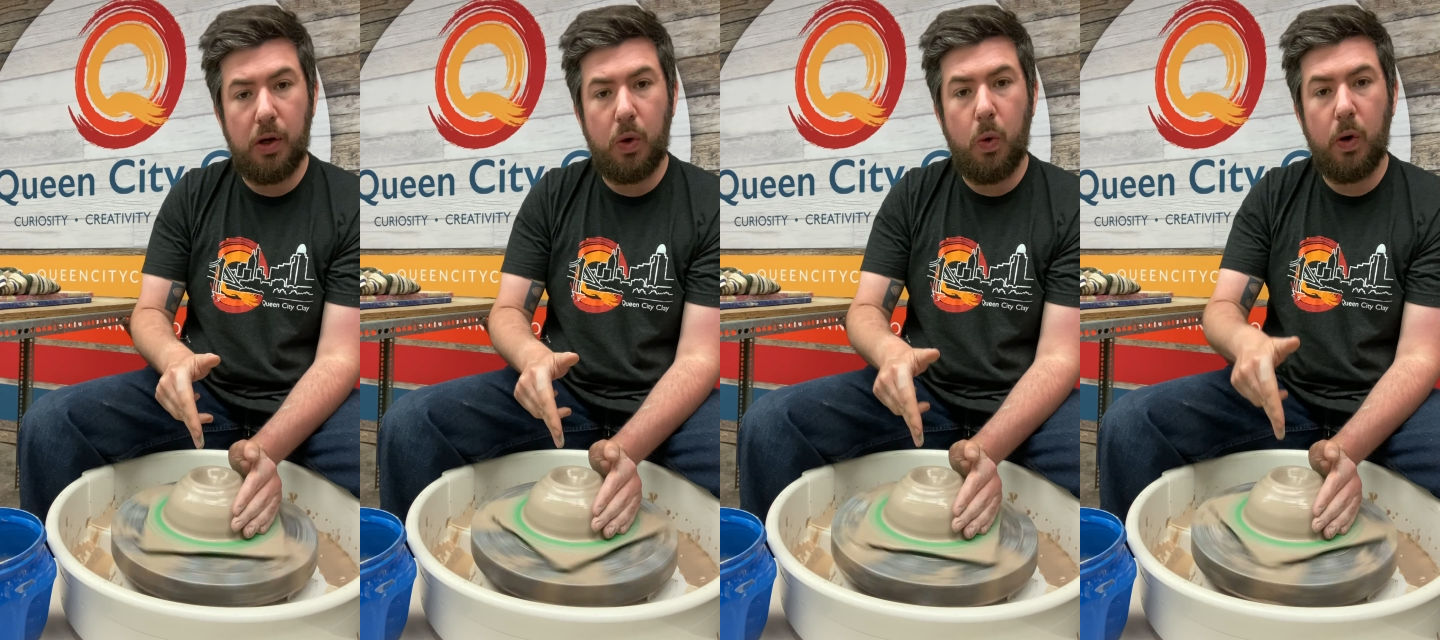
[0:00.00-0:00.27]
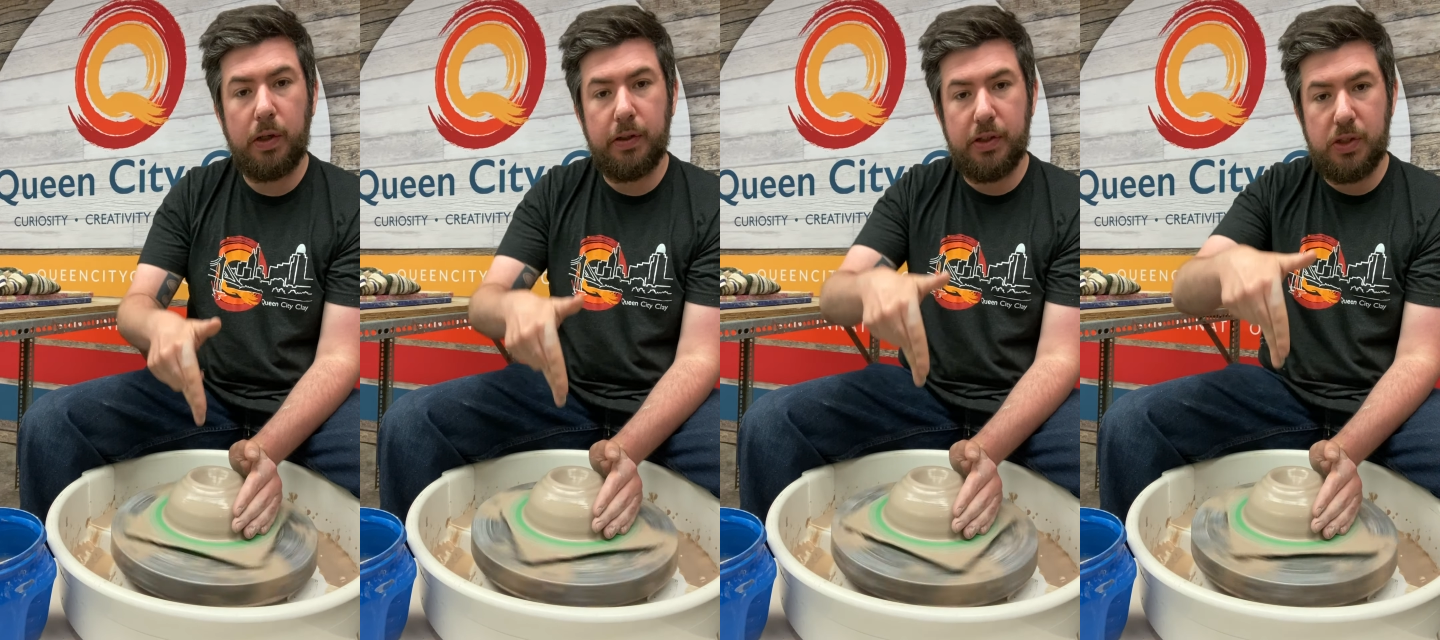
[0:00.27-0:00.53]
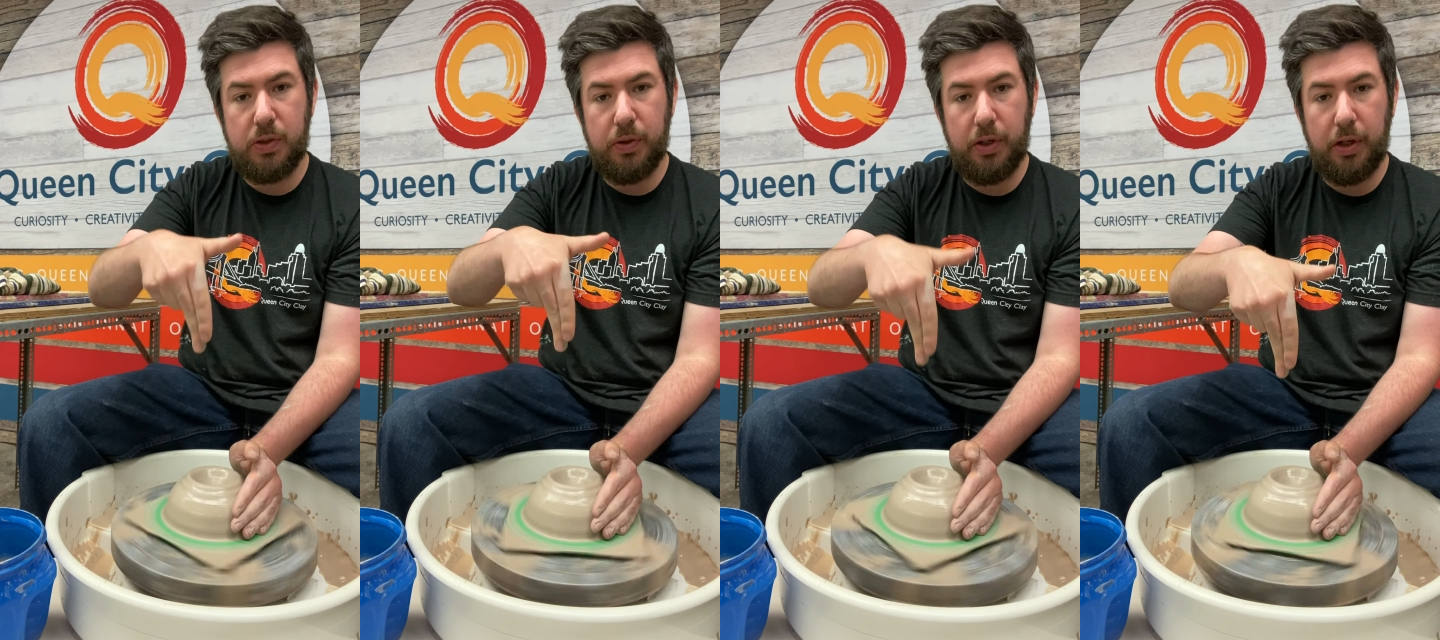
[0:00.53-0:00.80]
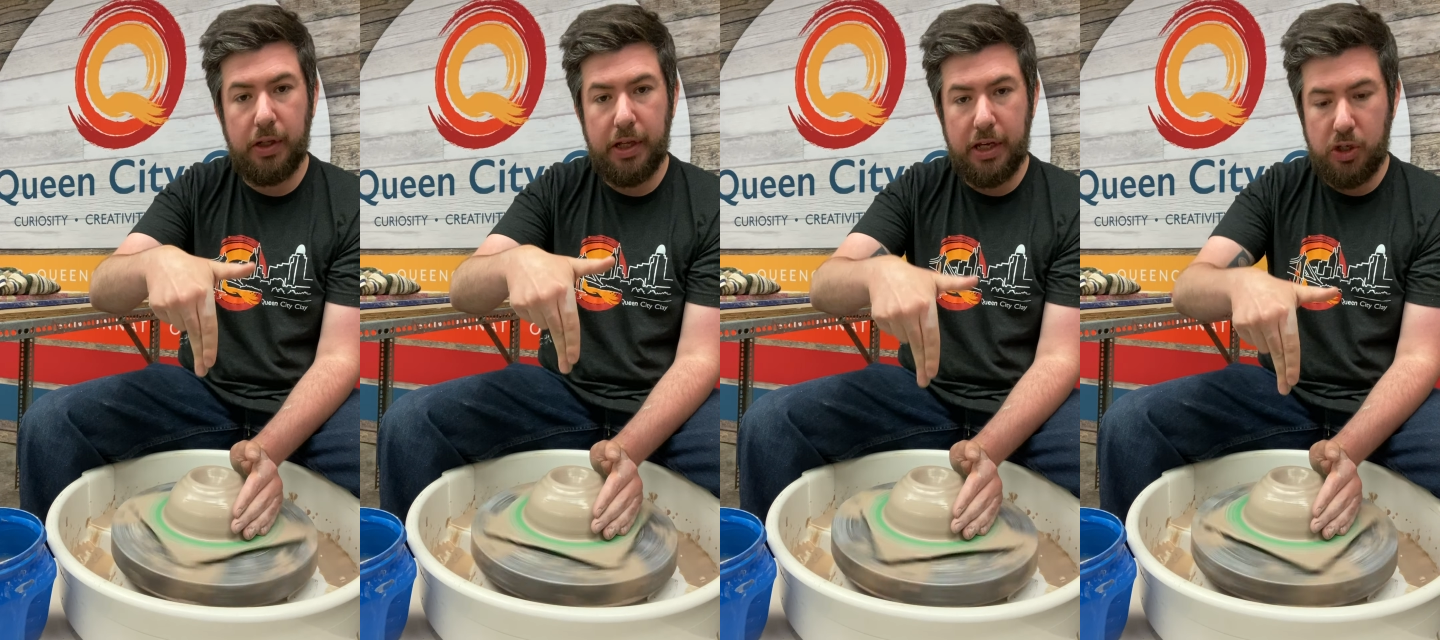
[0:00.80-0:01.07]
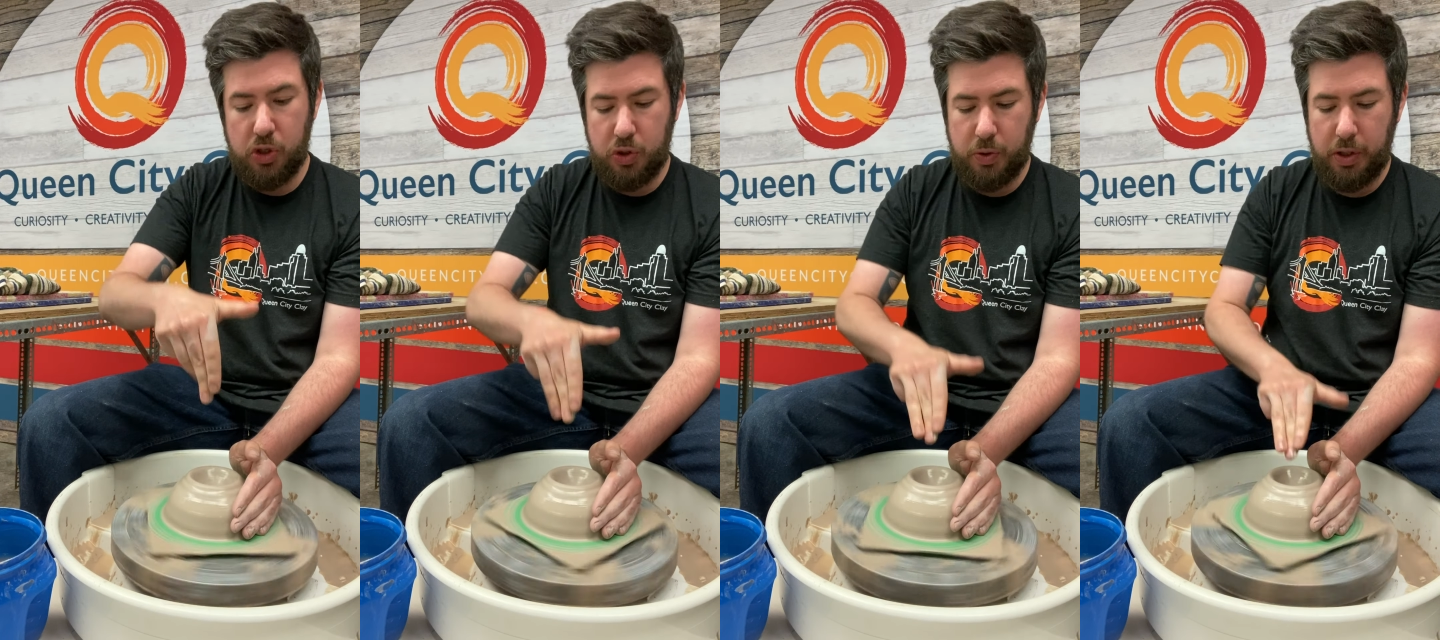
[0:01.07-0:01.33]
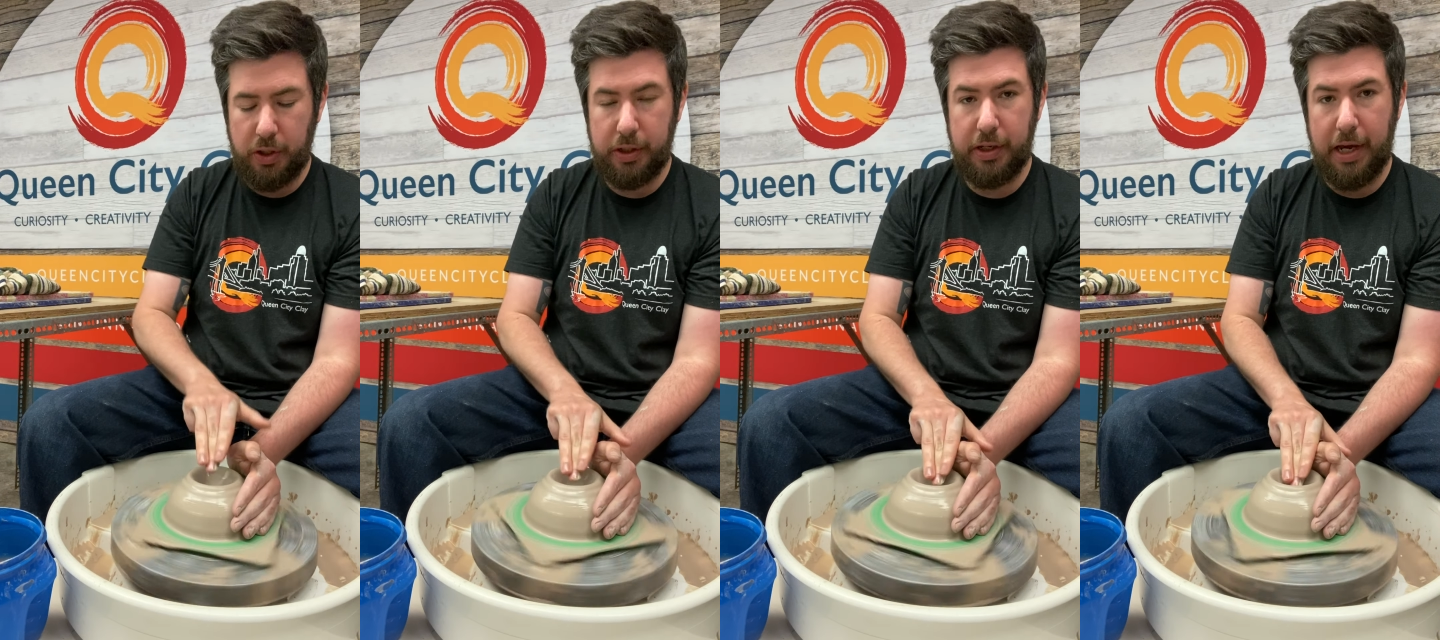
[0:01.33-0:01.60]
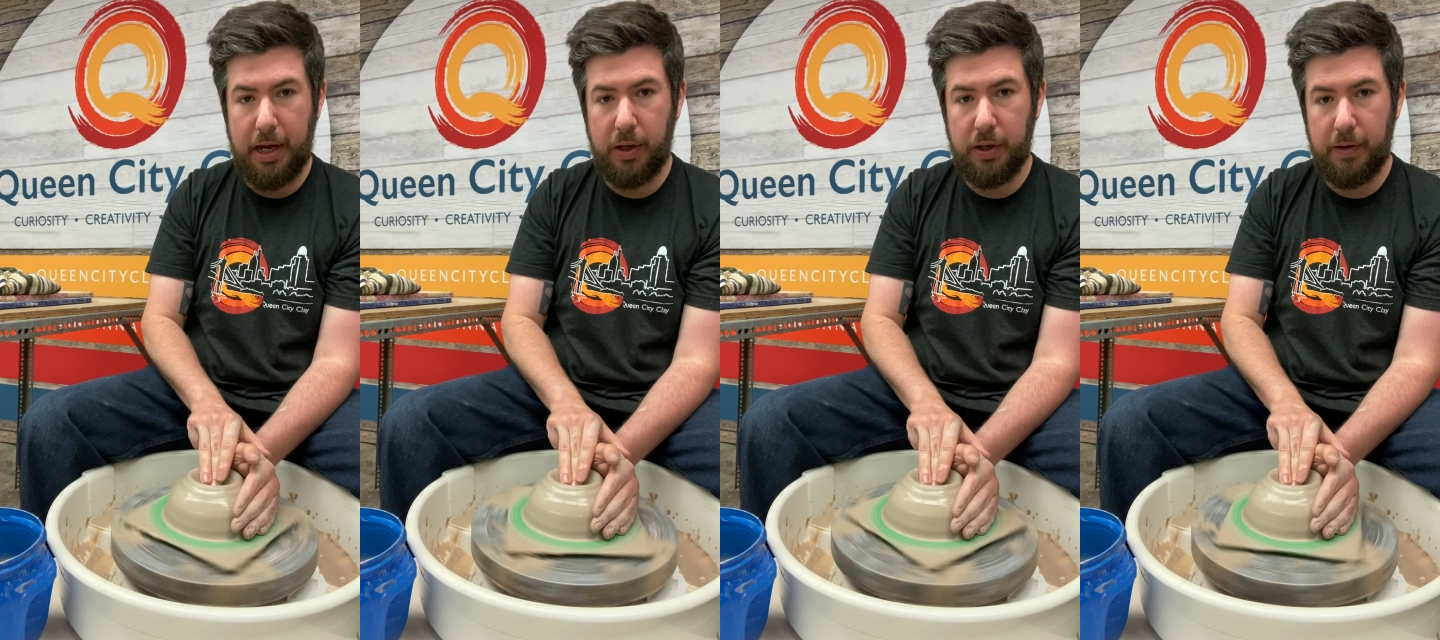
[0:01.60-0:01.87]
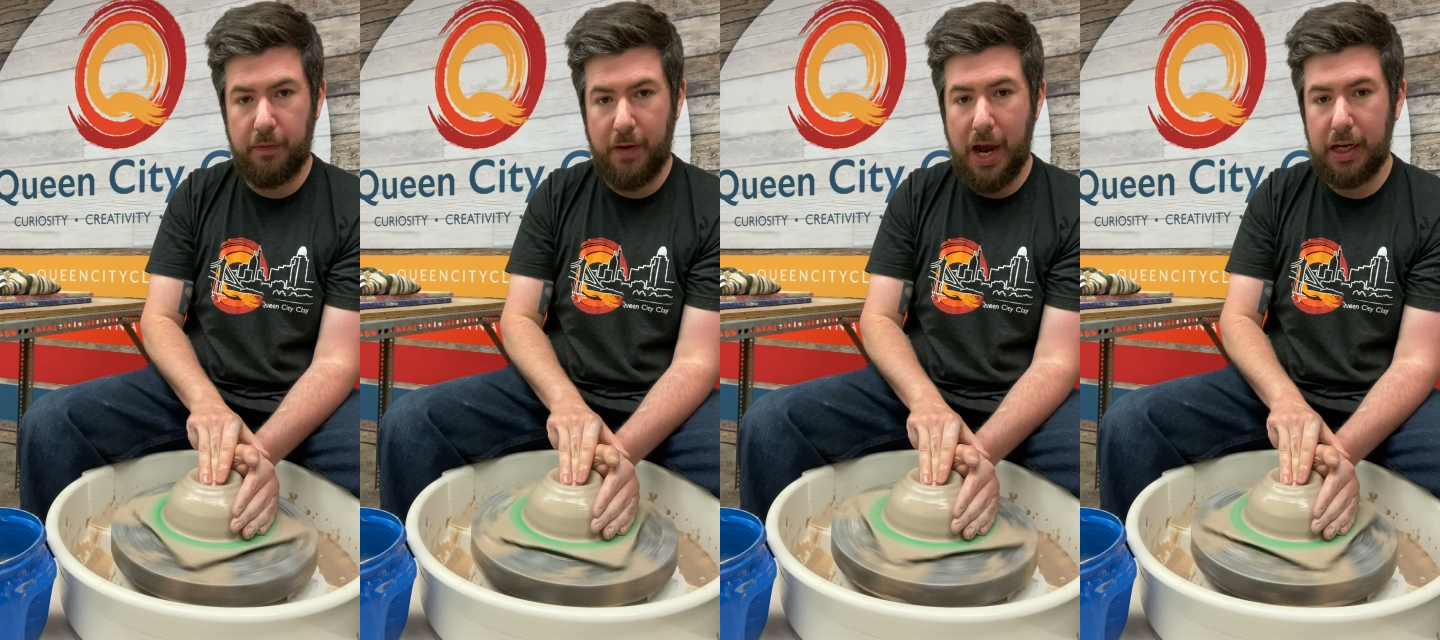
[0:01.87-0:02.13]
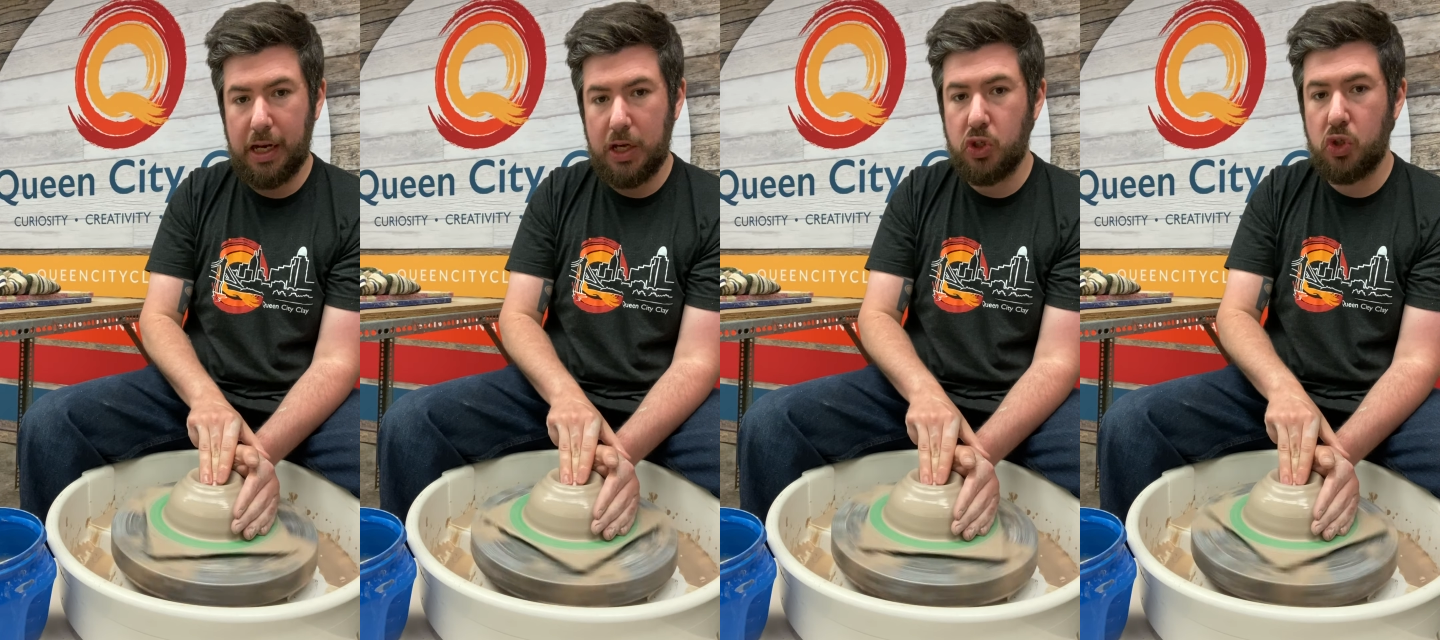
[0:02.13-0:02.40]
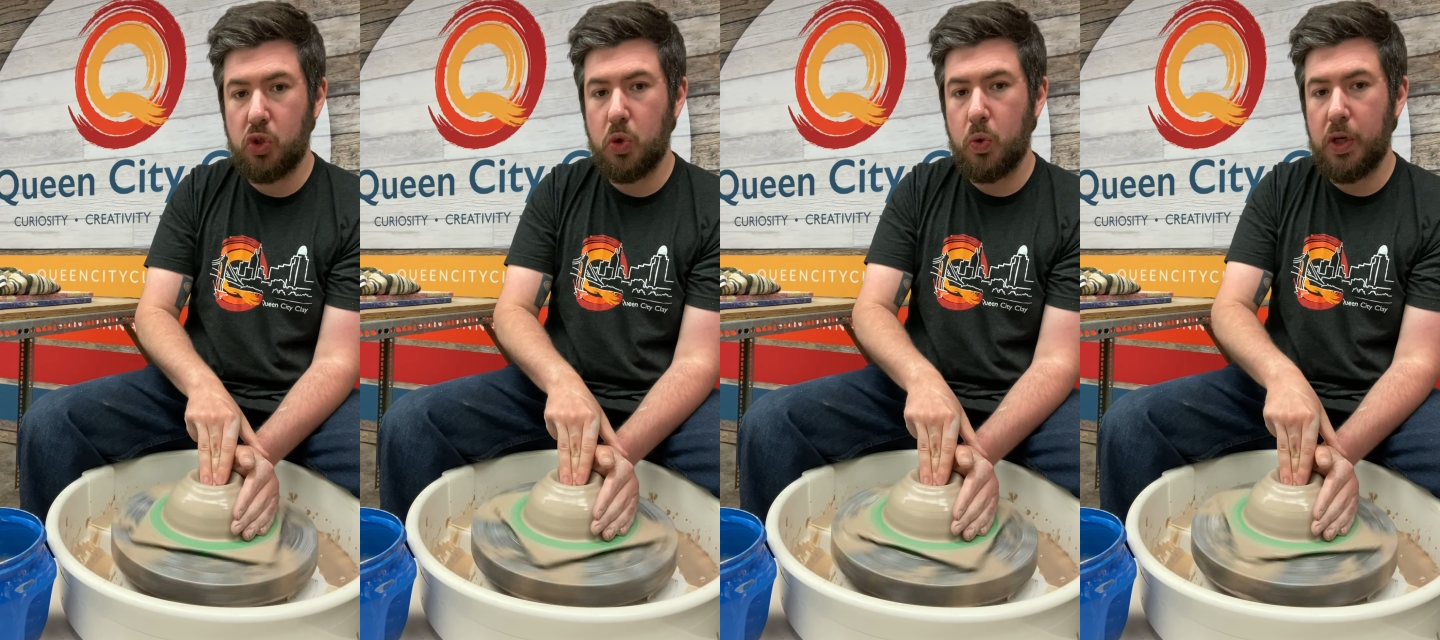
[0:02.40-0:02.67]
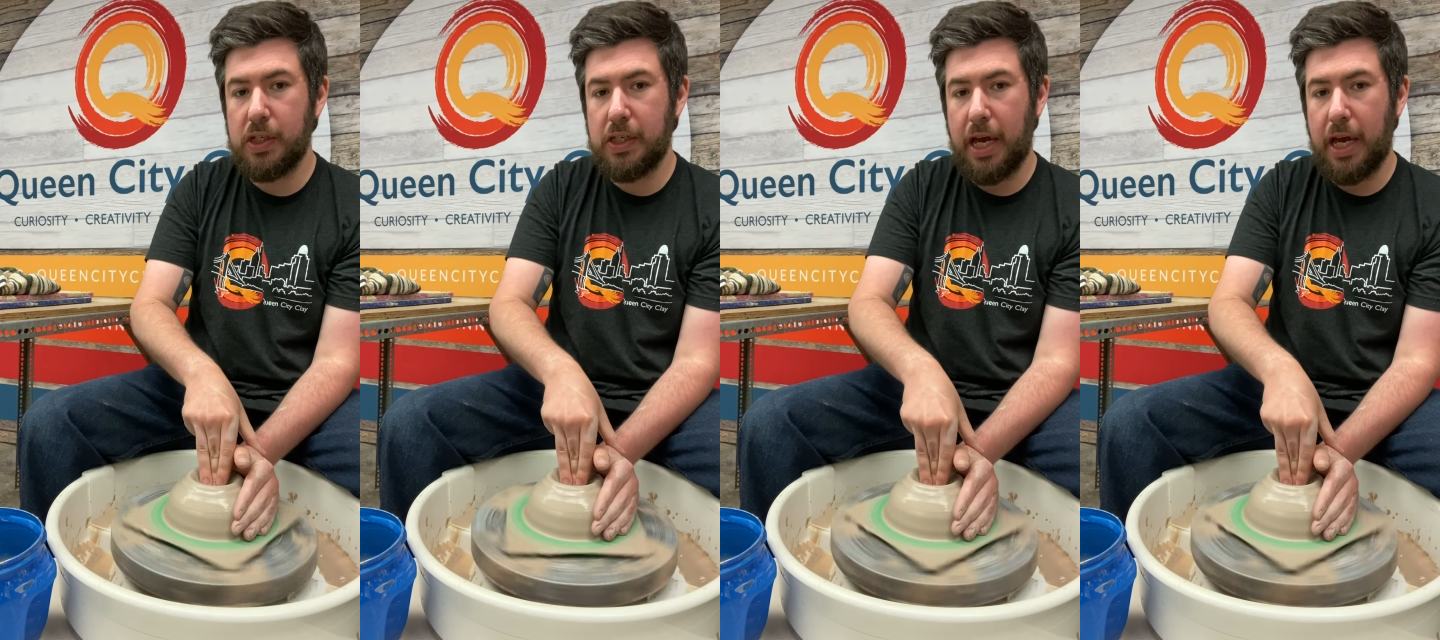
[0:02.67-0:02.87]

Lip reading: cordless drill and drilled down. In fact, as soon as